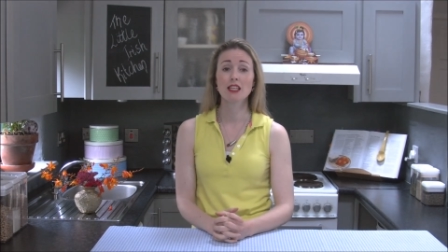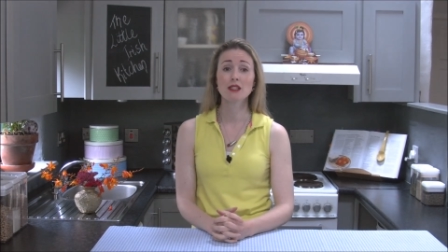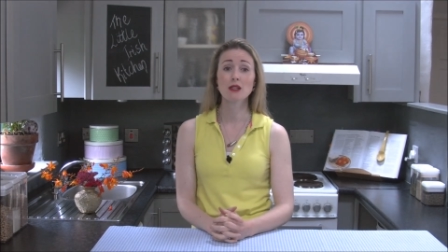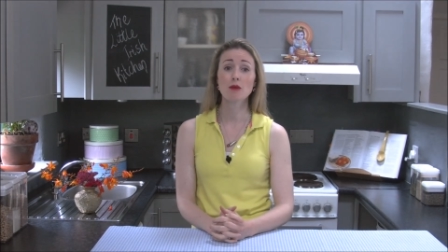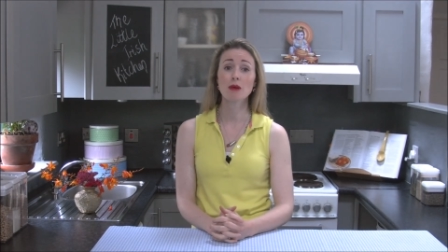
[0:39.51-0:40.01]

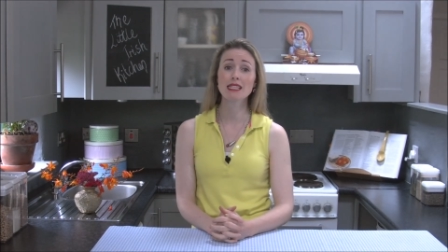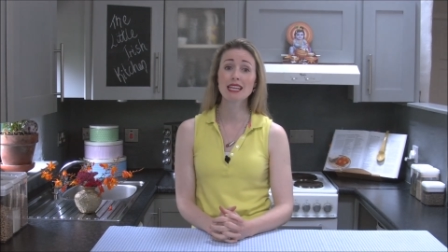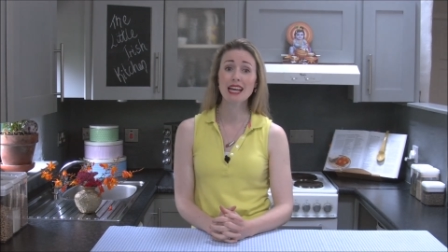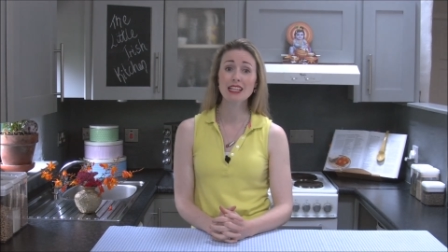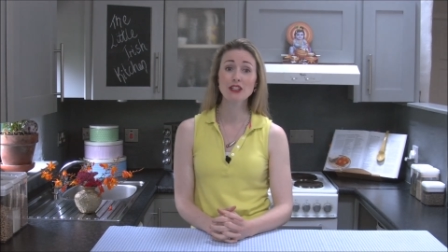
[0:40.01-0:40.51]
So my
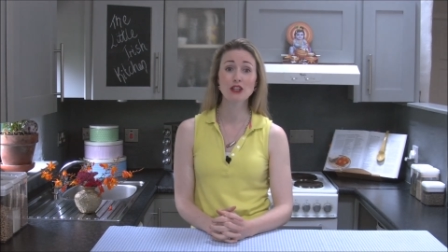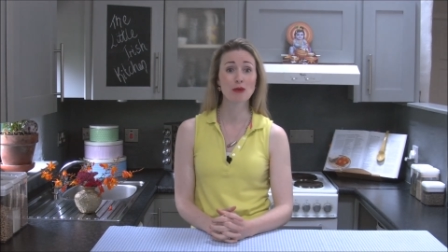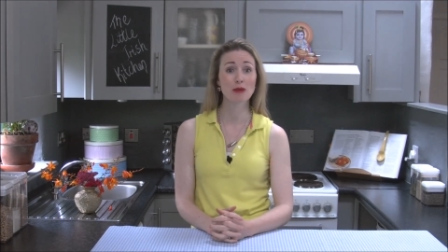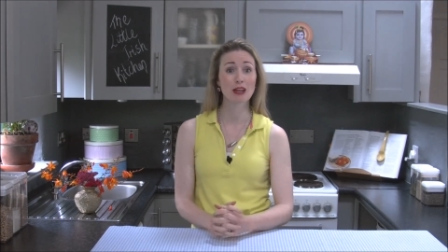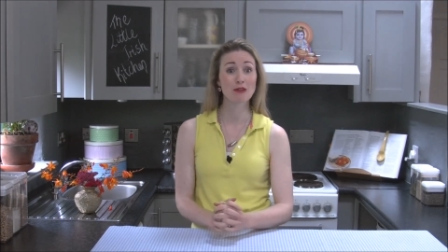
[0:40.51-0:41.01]
dad
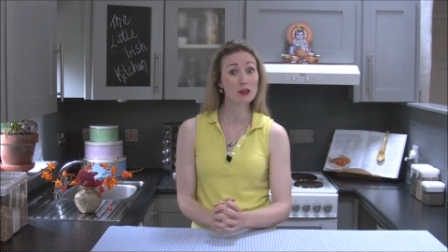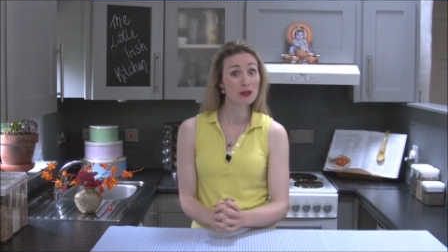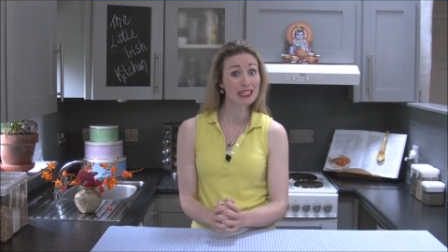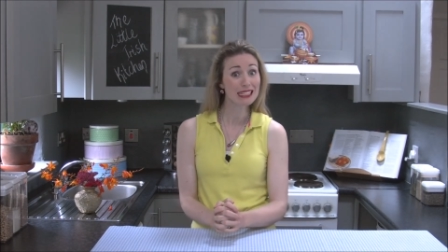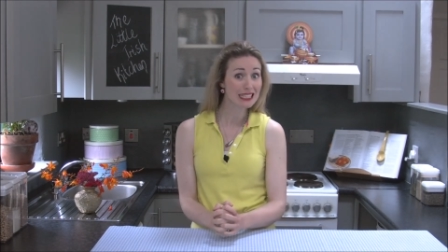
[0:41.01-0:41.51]
showed me a few
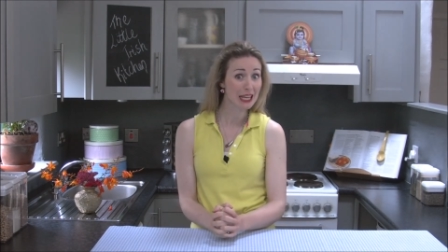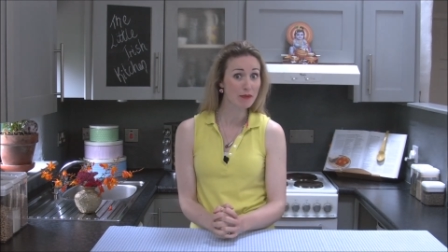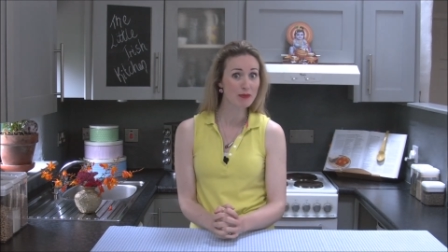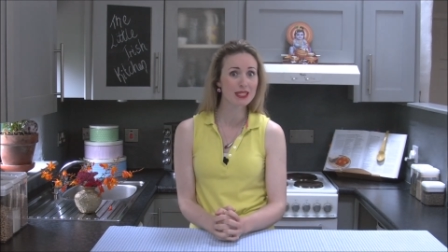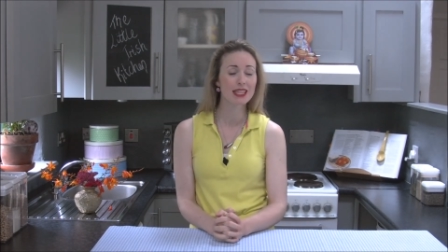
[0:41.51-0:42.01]
little
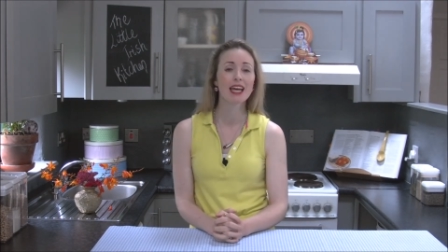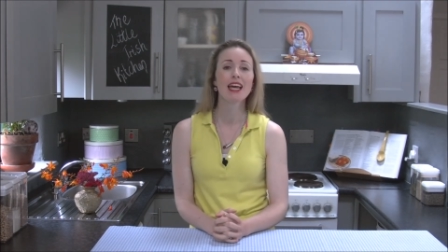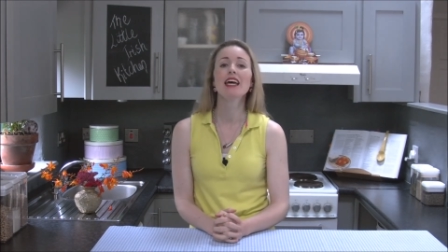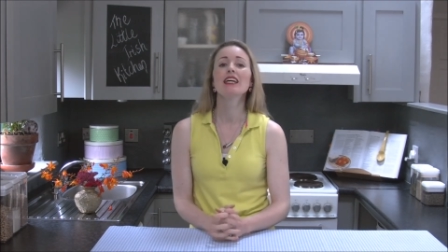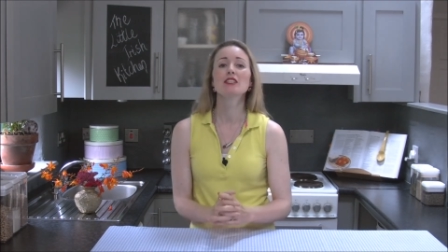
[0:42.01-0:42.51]
tips
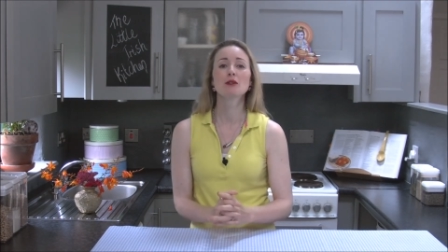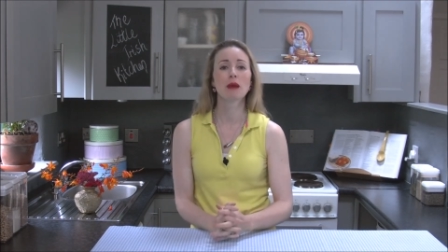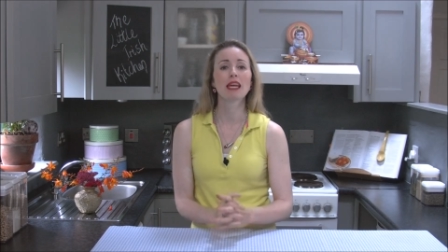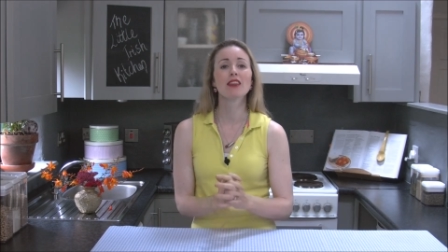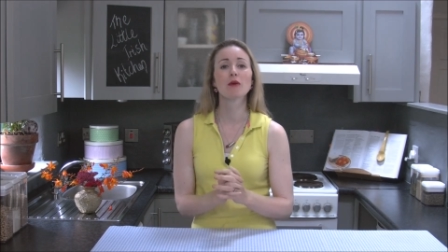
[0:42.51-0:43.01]
to
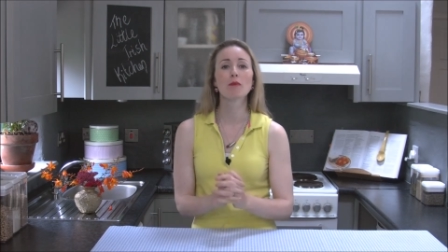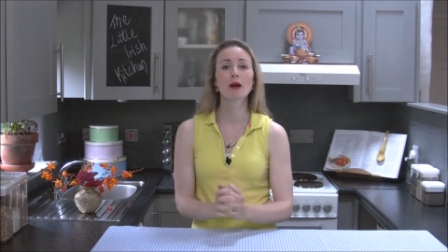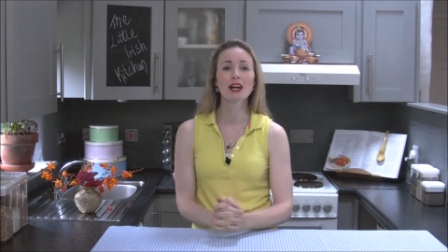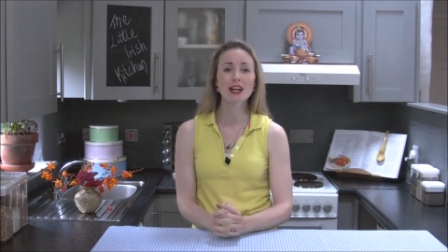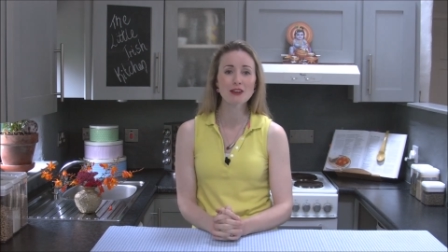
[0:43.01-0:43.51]
make the
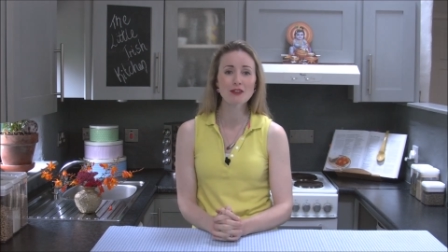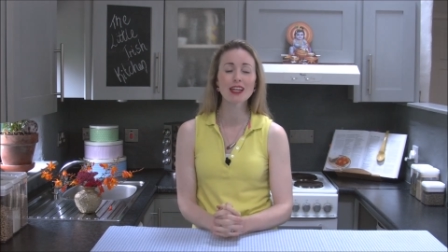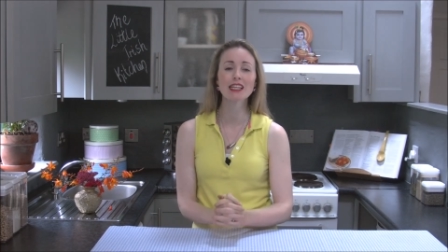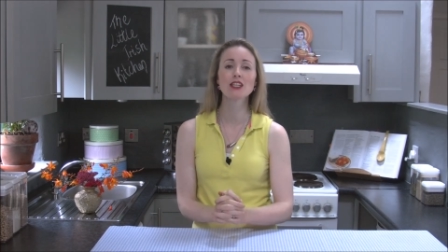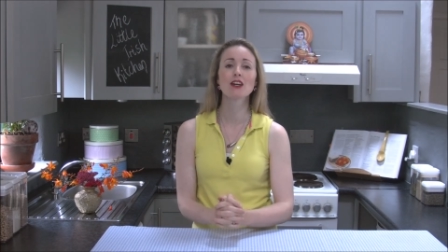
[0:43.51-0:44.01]

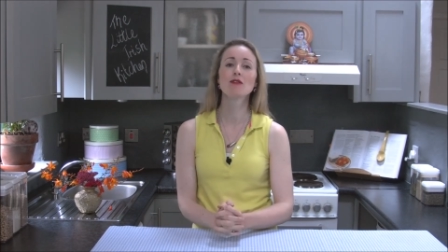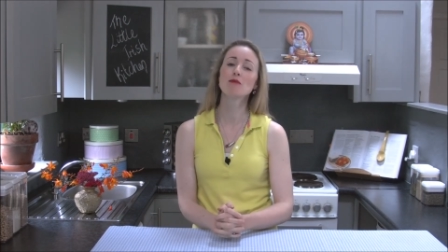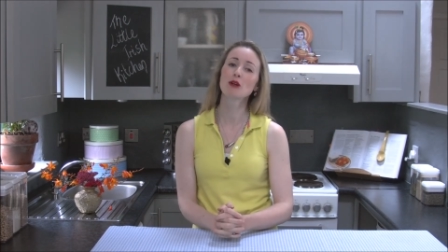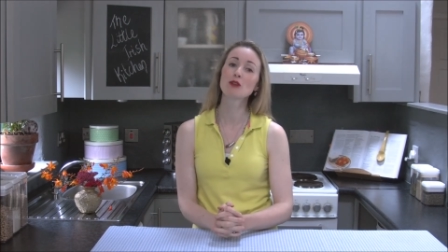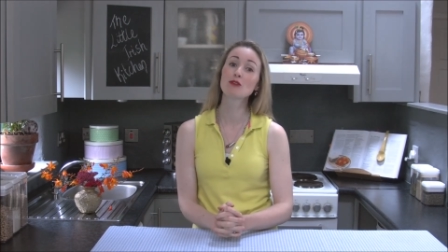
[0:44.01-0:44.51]
perfect,
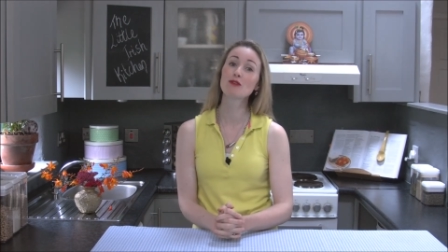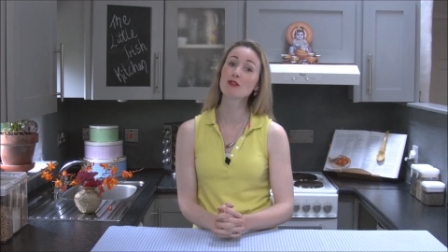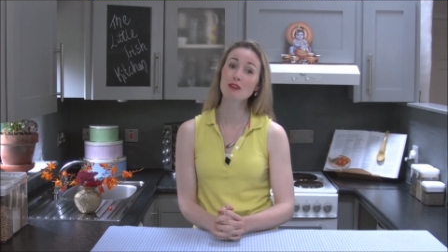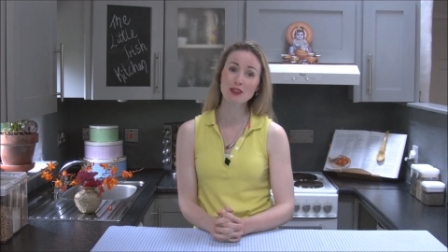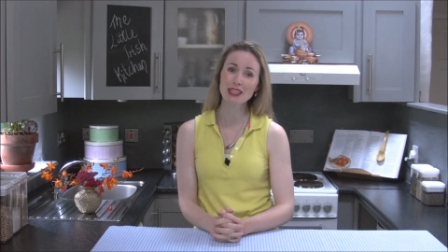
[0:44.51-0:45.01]
most
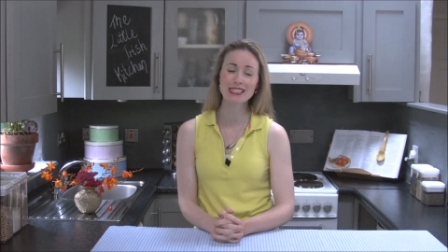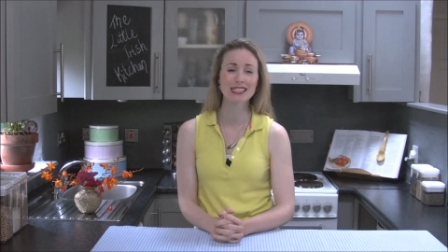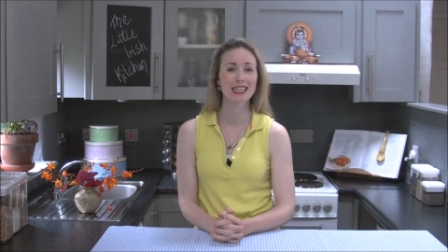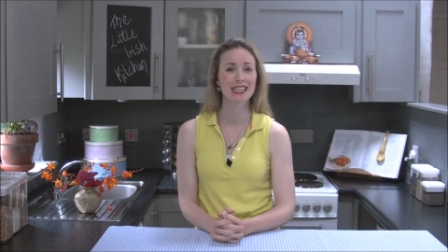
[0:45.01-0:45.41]
fluffiest